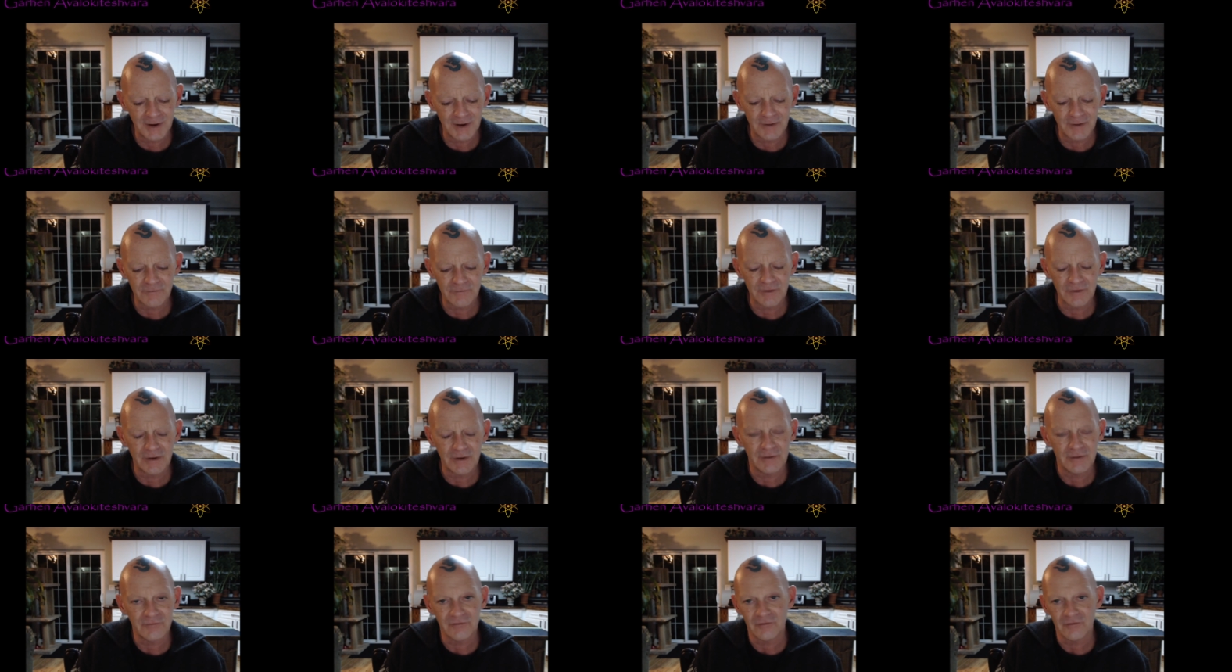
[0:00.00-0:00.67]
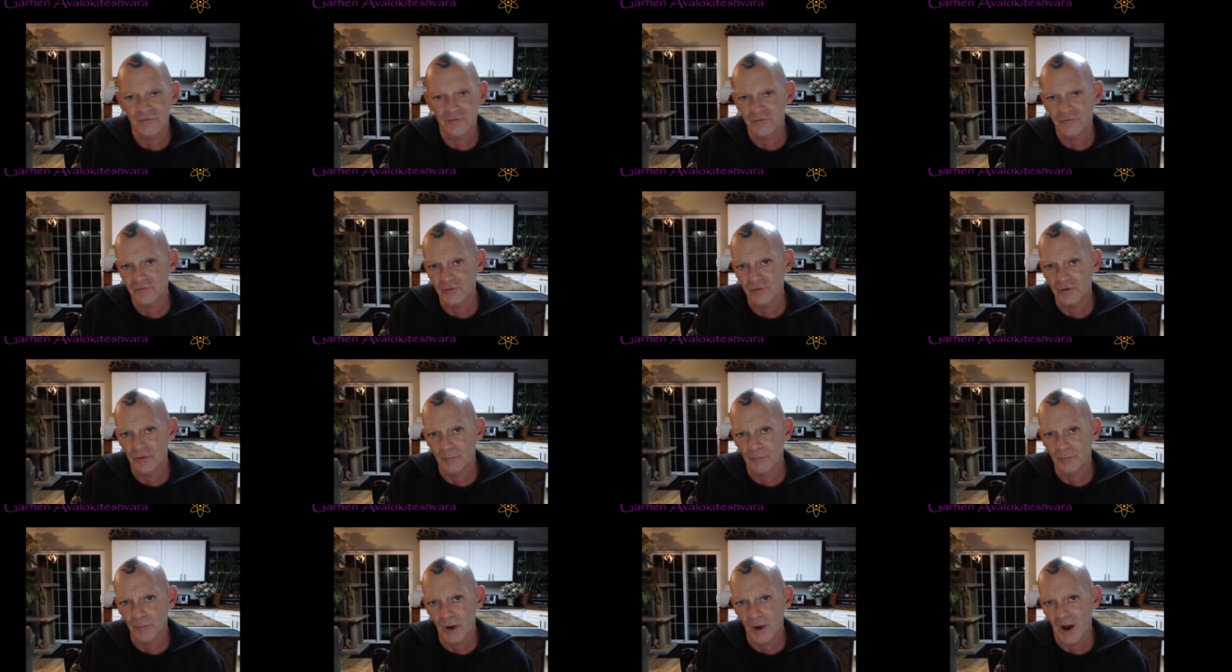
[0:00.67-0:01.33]
attention to your
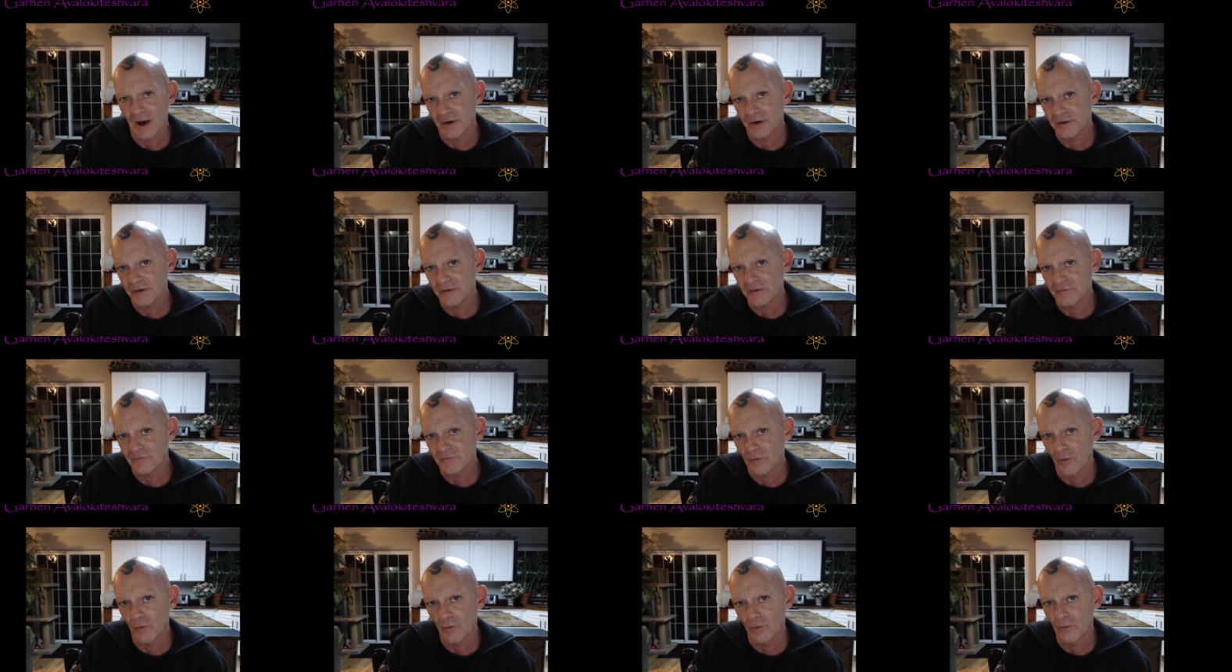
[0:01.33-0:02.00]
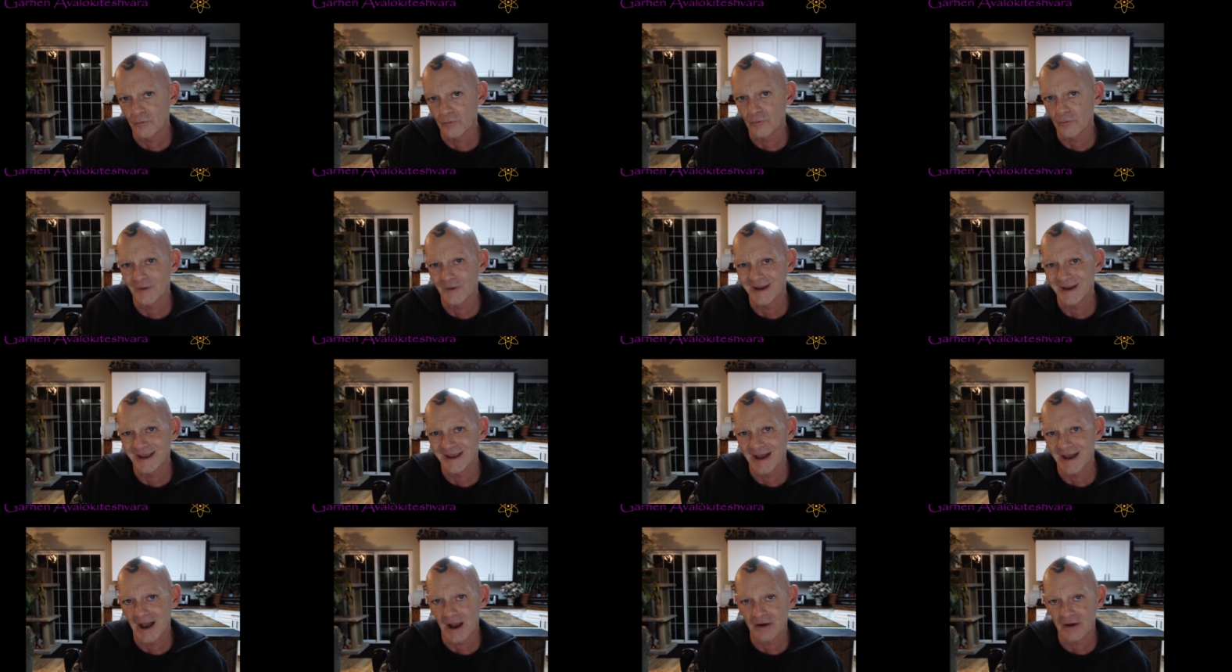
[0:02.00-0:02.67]
body's own
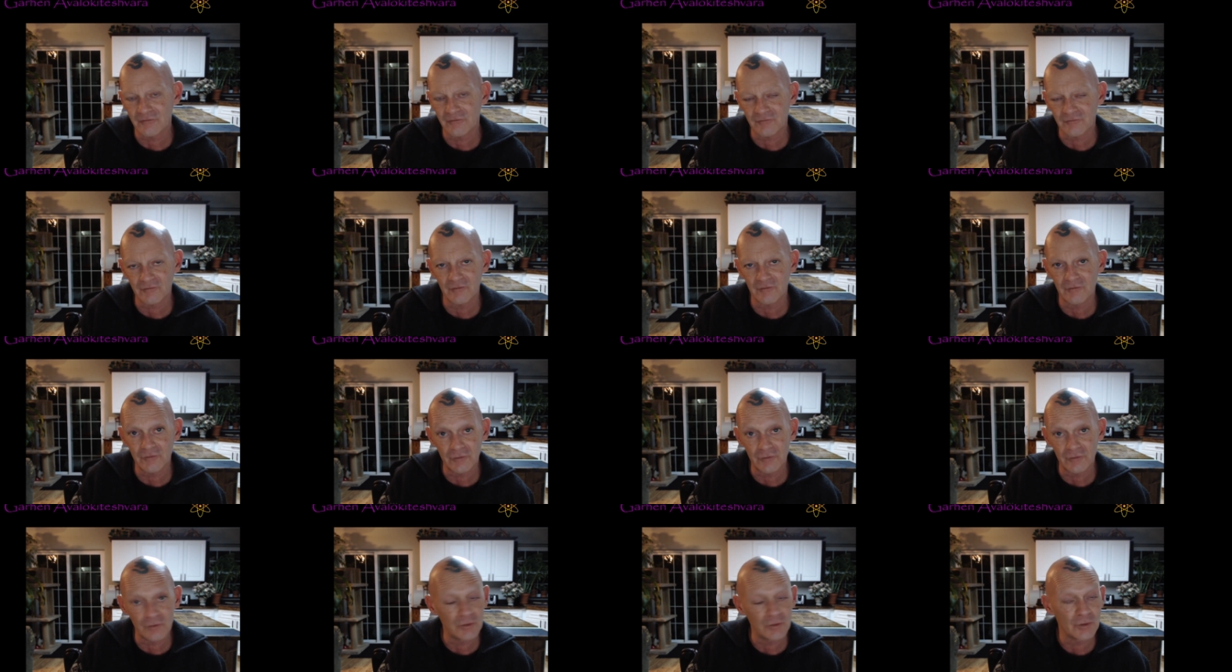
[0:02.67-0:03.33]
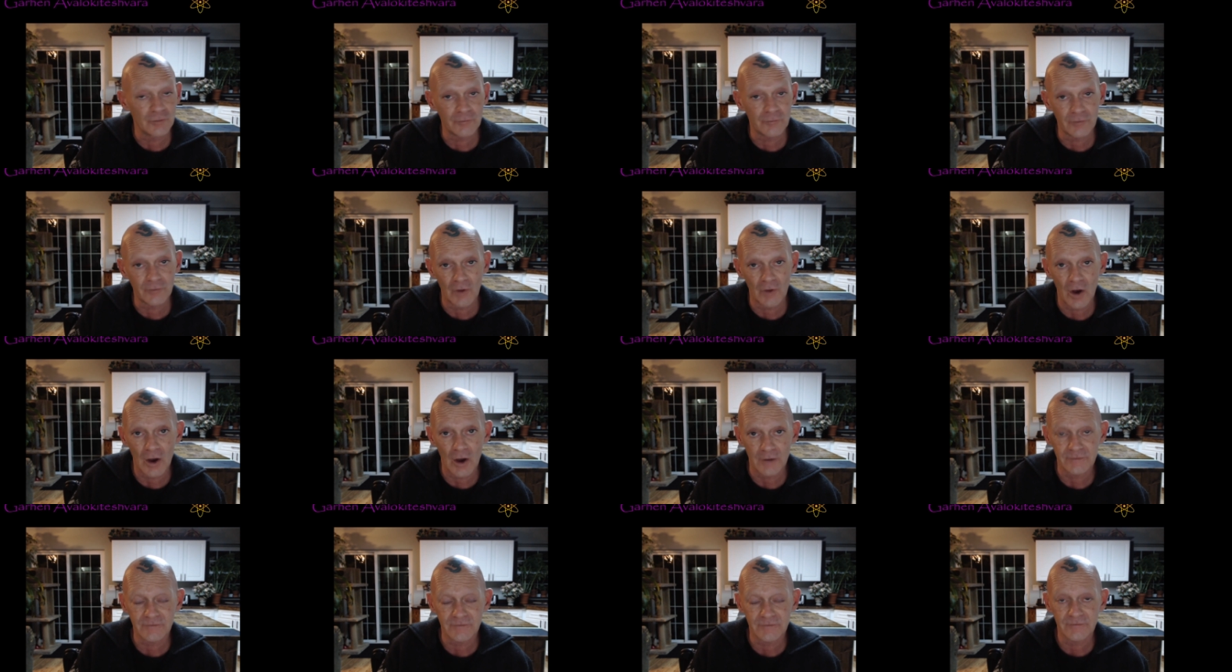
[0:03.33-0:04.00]
reaction to your thoughts.